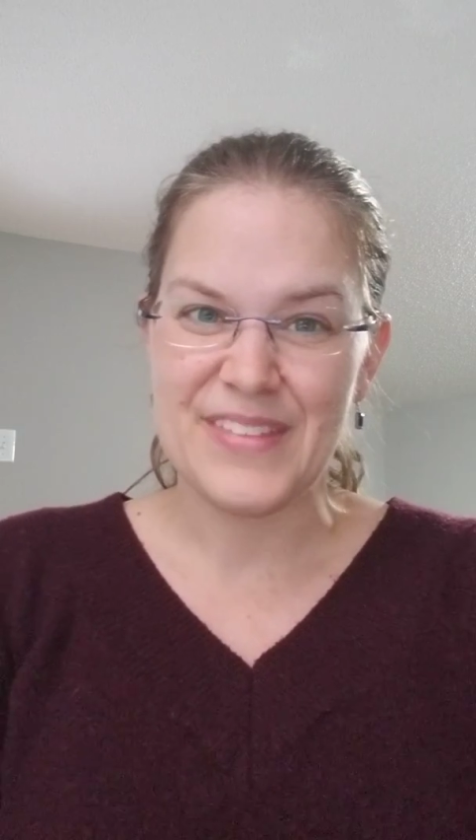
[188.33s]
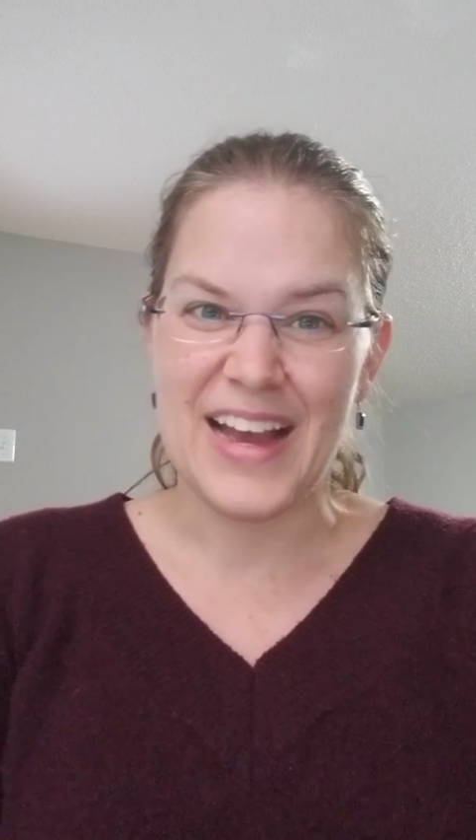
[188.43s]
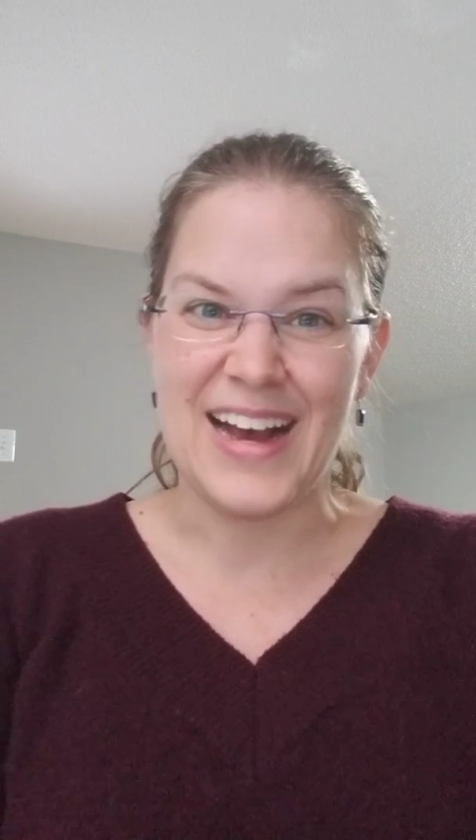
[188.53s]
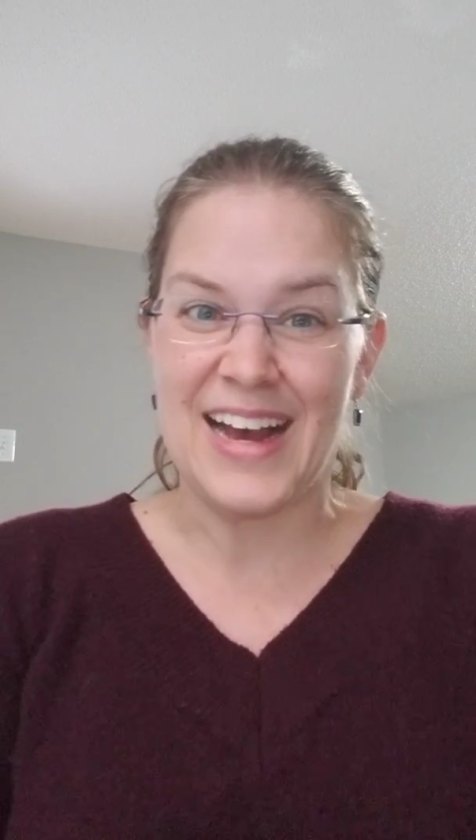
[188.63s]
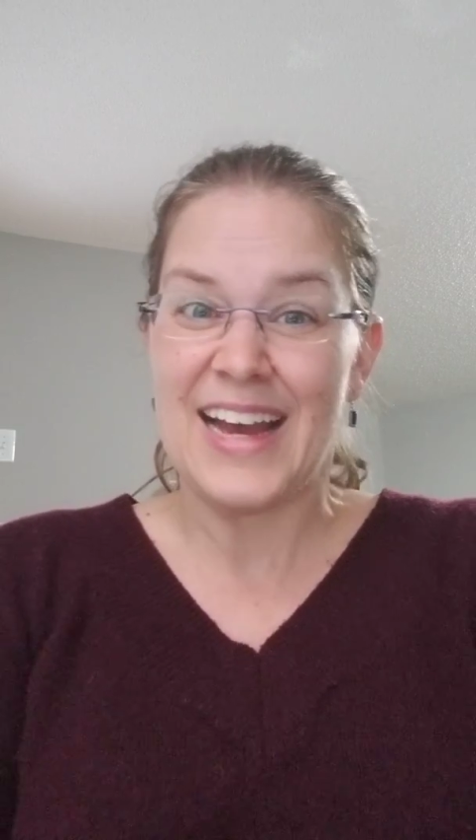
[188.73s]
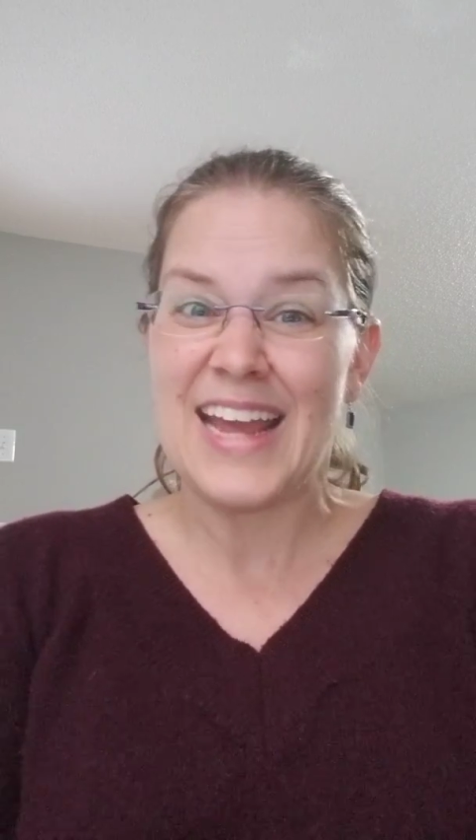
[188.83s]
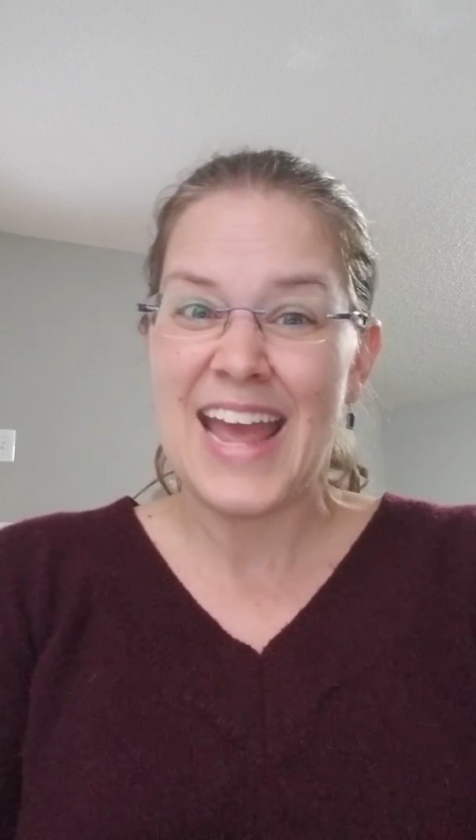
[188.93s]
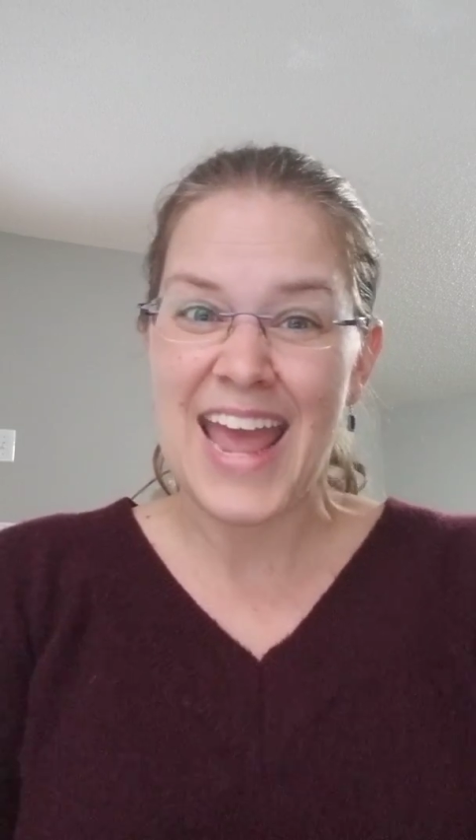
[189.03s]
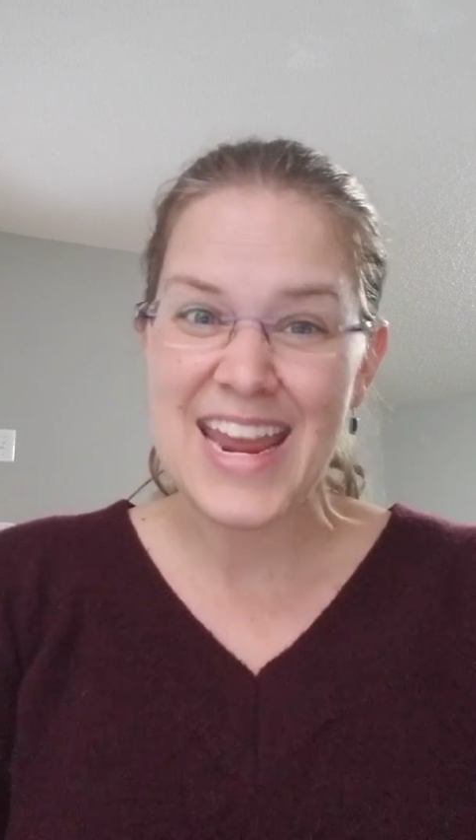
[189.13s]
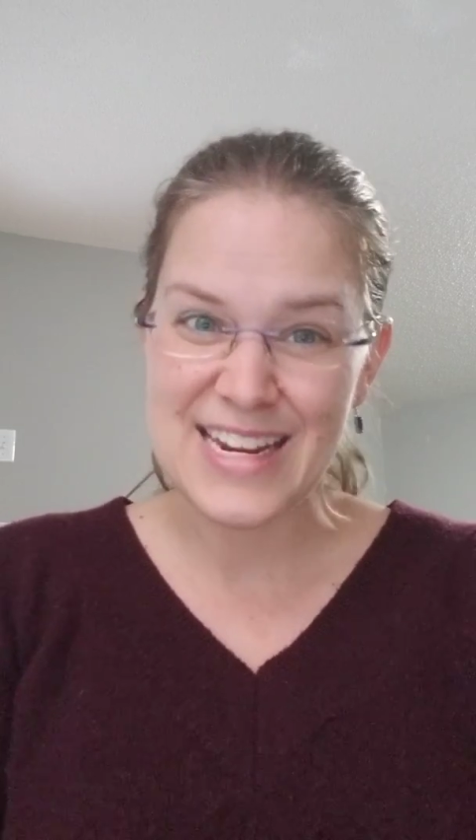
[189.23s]
I
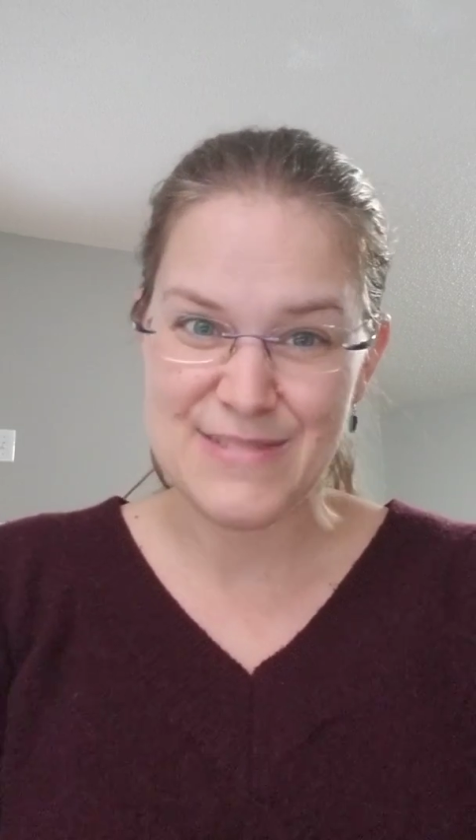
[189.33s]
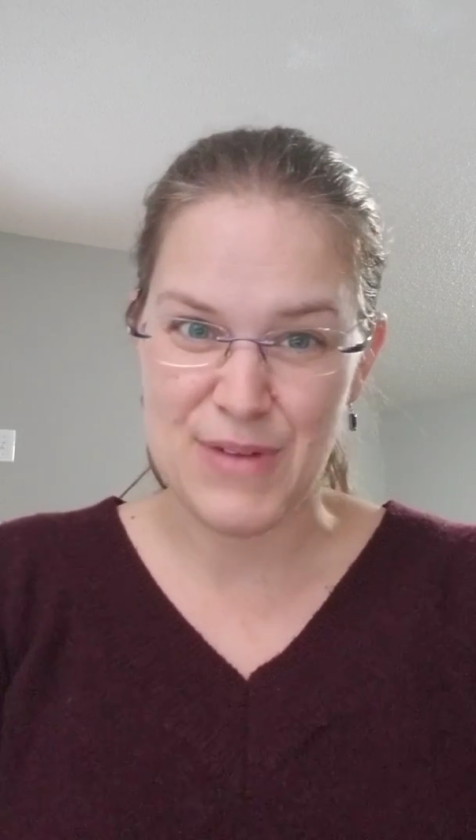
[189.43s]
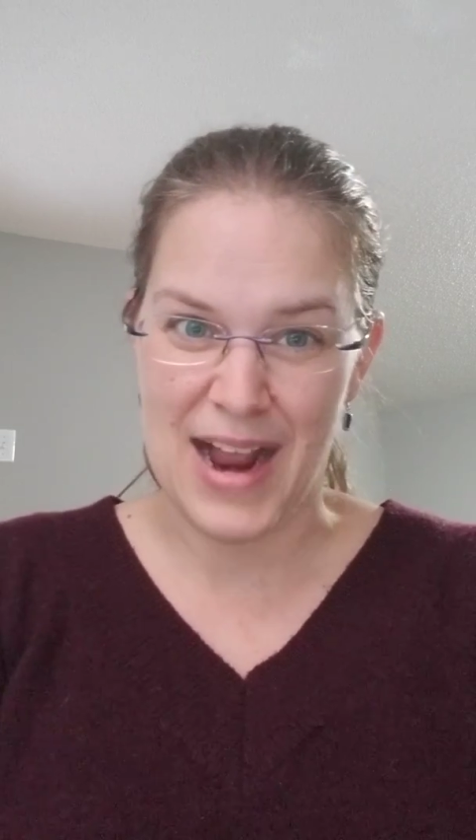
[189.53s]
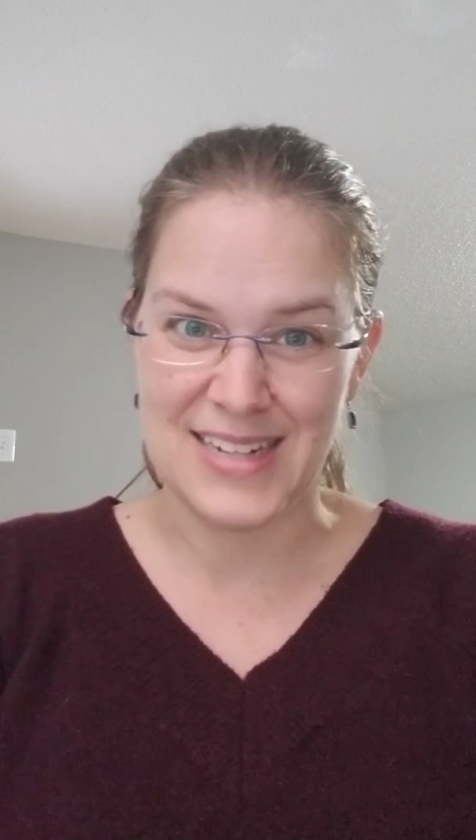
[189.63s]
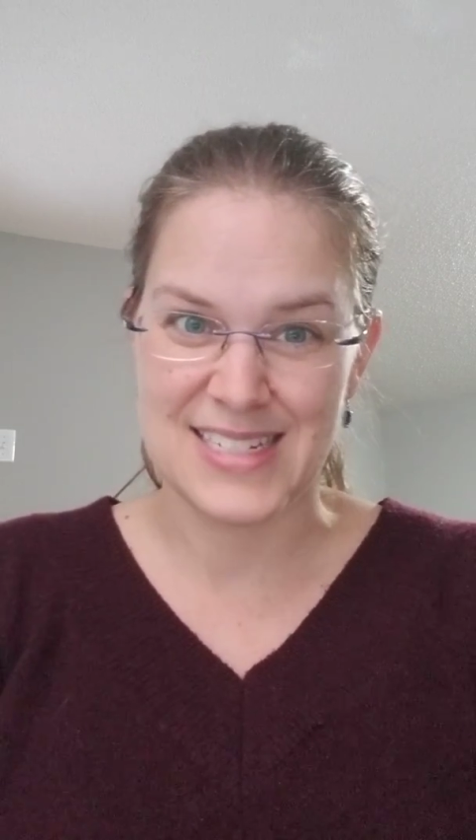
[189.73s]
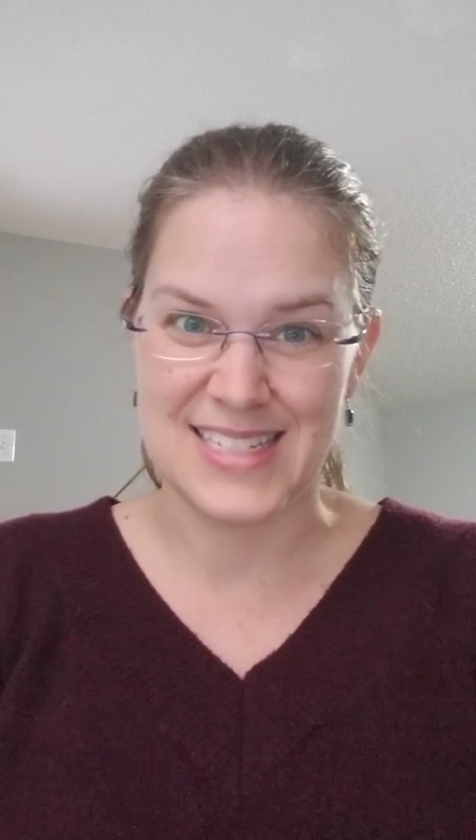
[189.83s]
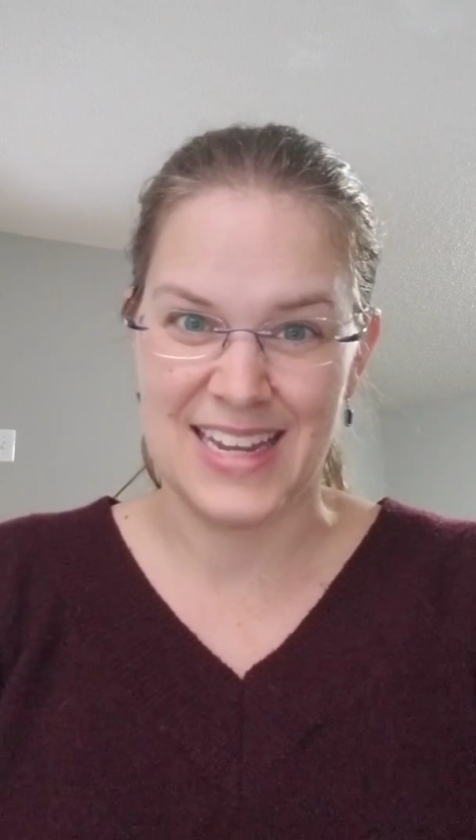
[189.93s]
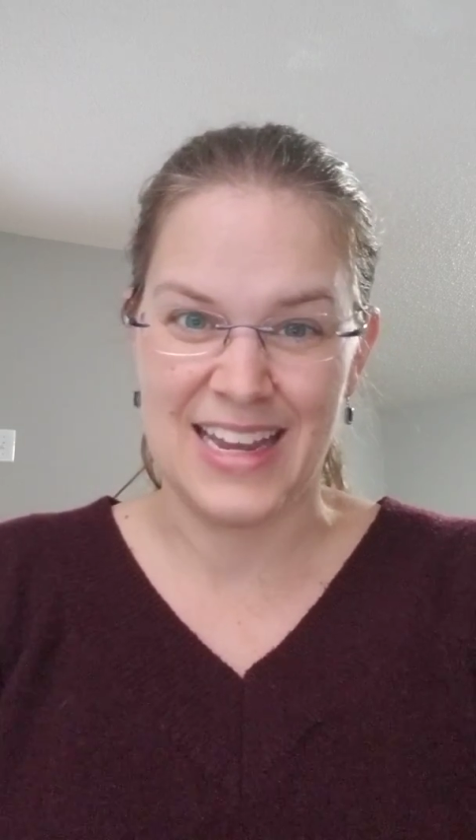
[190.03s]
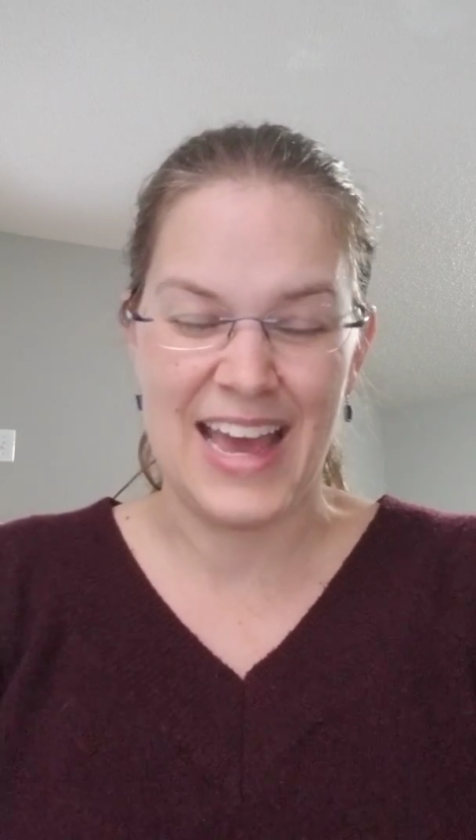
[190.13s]
hated practicing,